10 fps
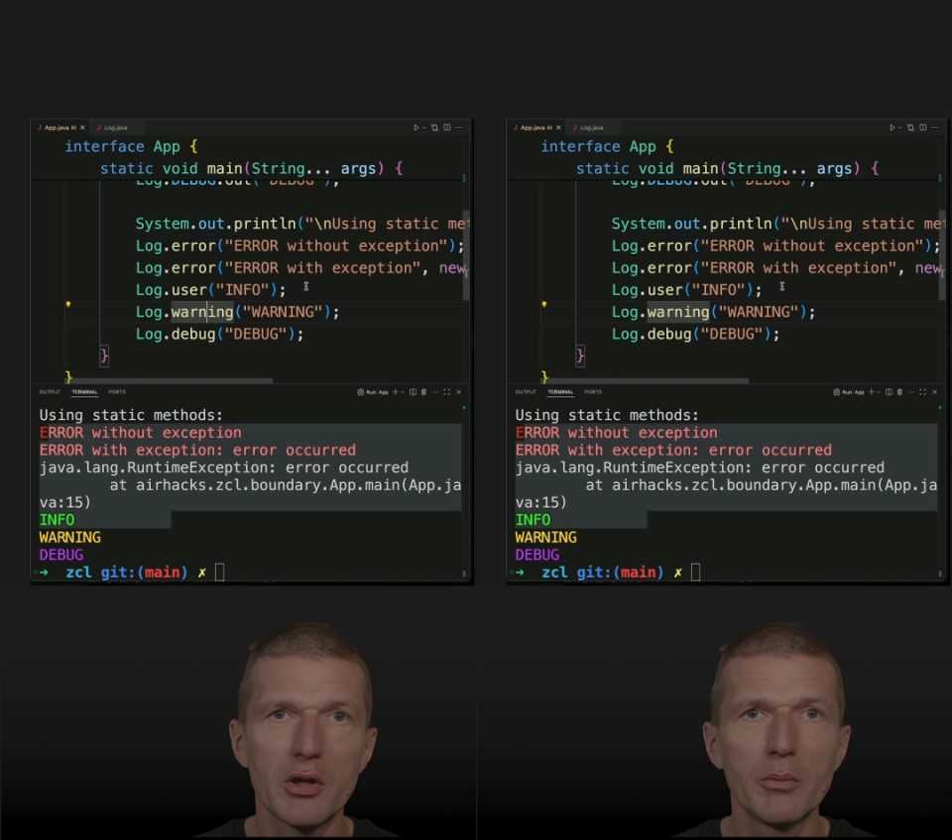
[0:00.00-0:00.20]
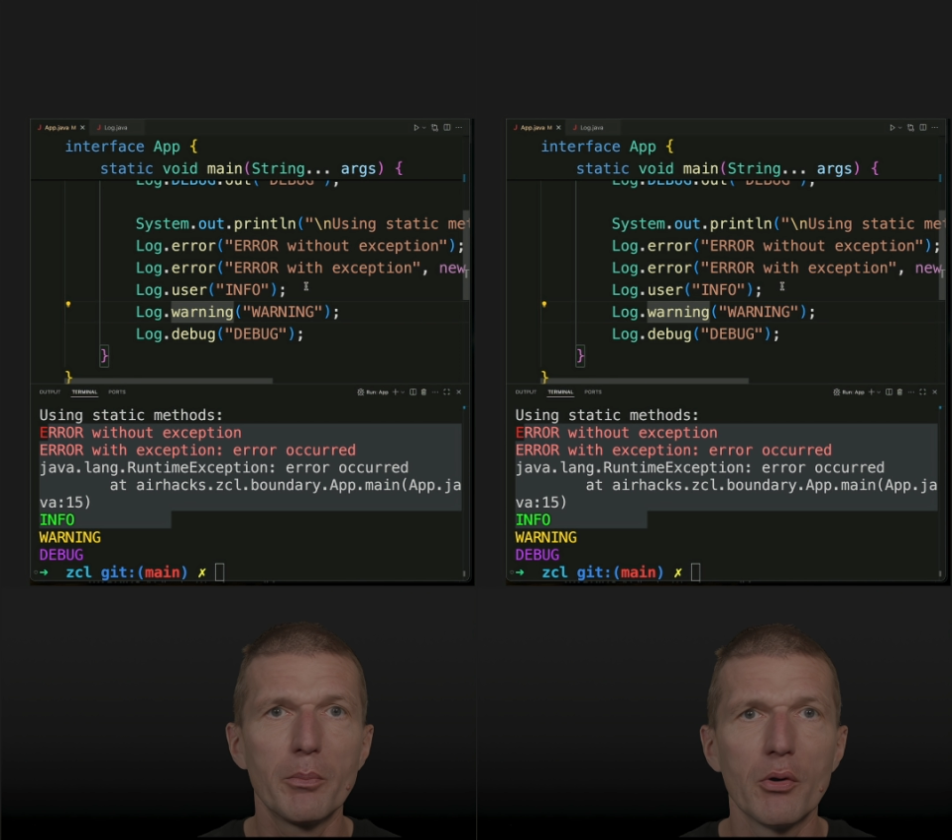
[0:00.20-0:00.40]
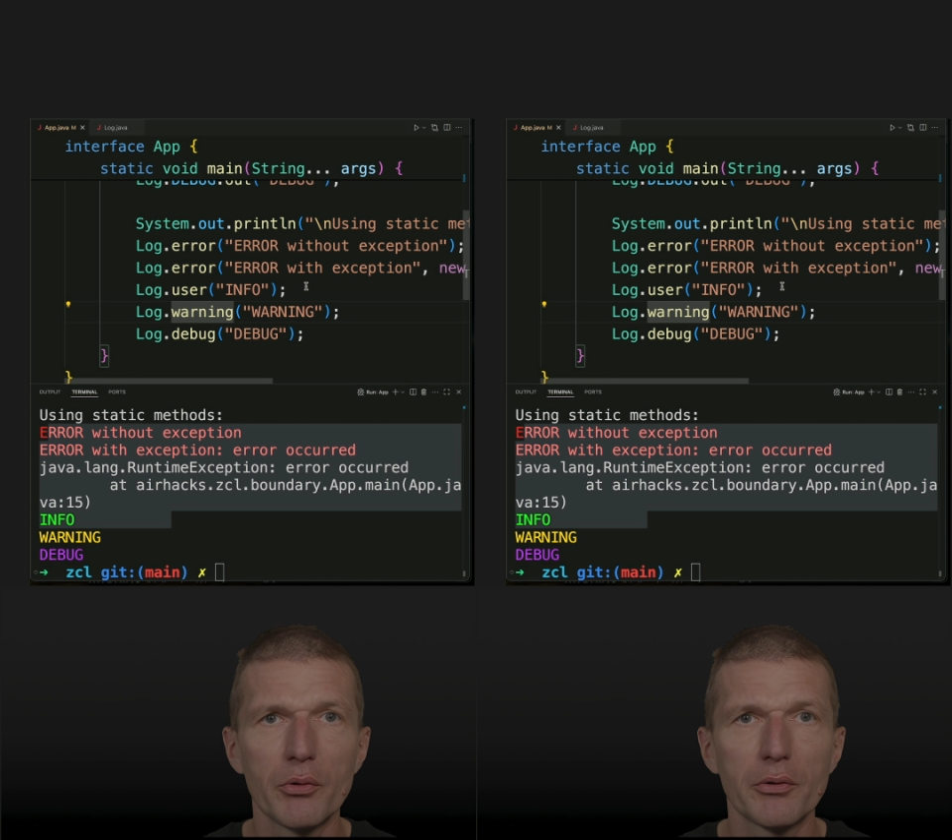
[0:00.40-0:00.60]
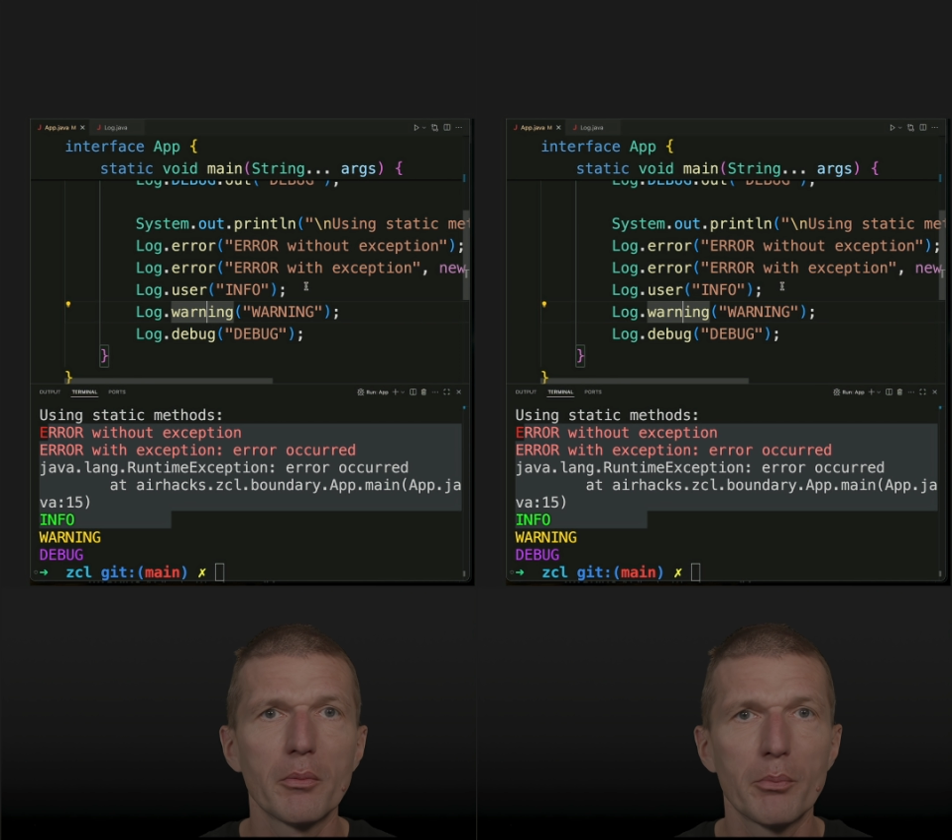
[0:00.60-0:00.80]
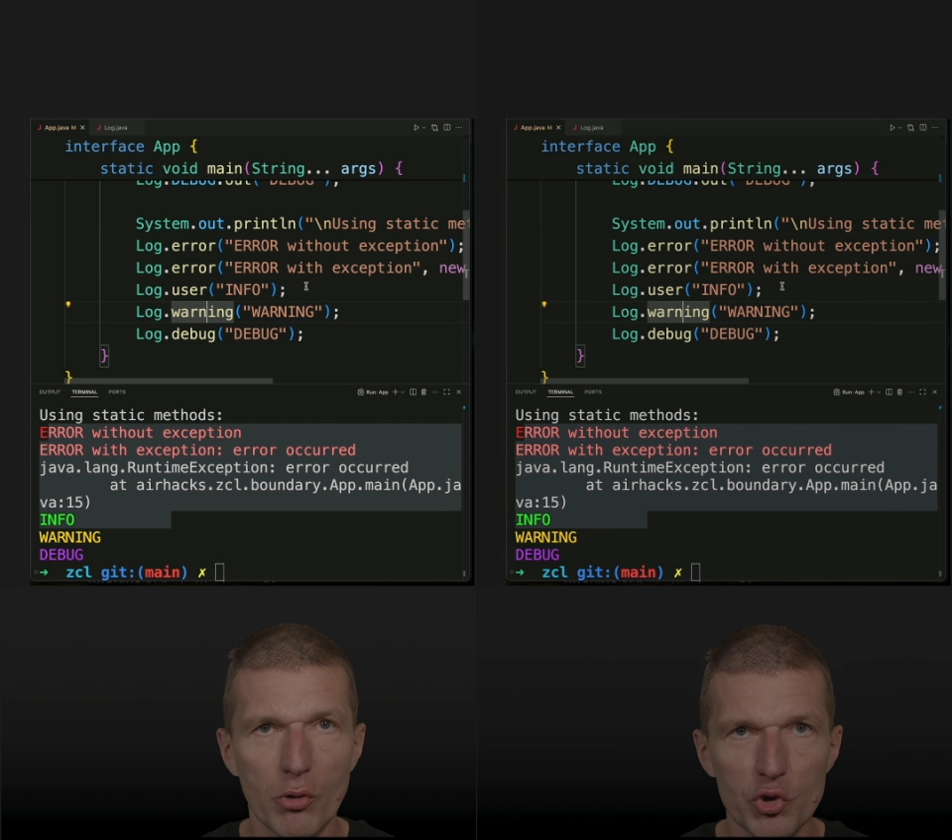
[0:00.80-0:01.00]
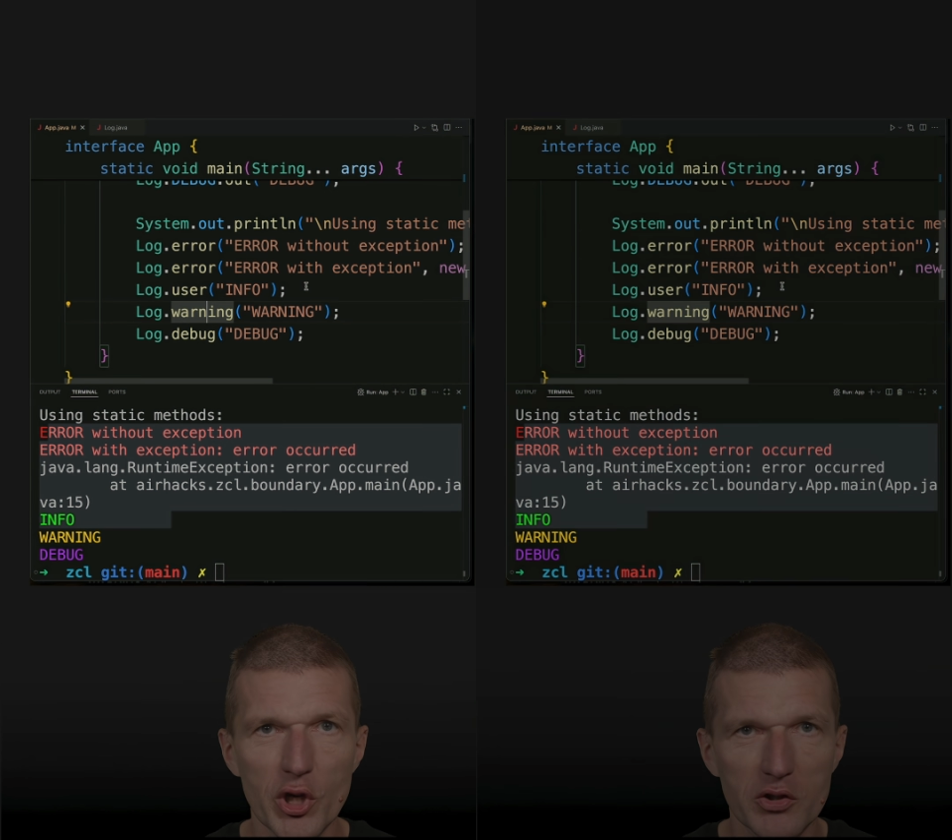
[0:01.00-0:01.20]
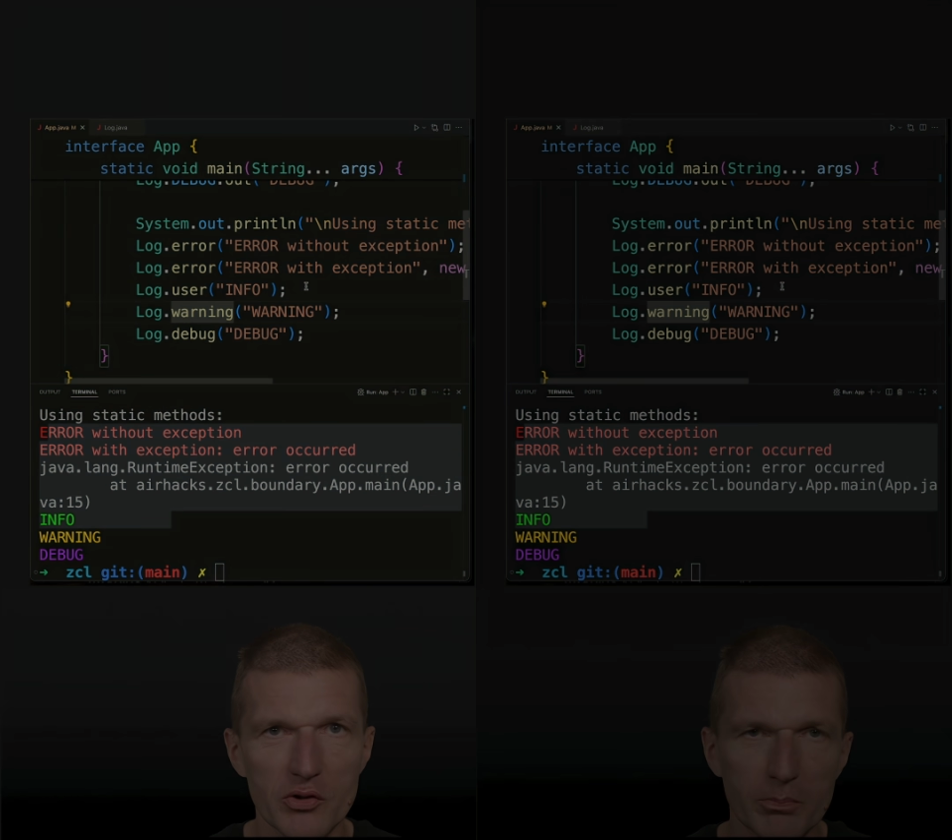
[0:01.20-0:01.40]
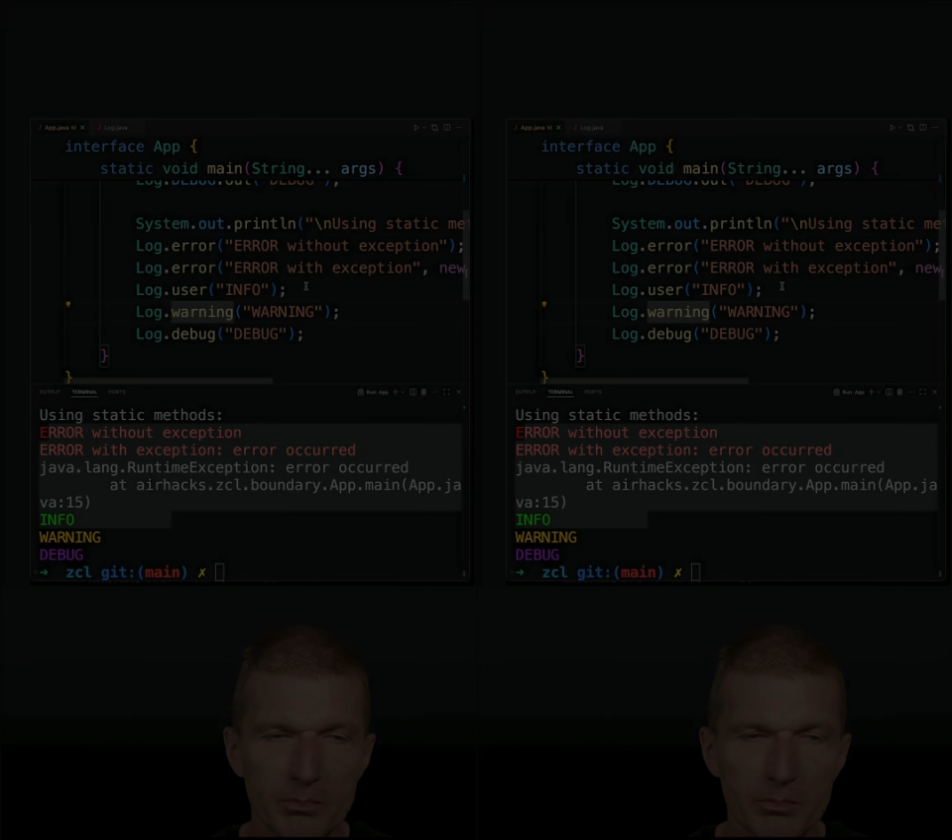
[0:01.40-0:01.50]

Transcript: in both projects.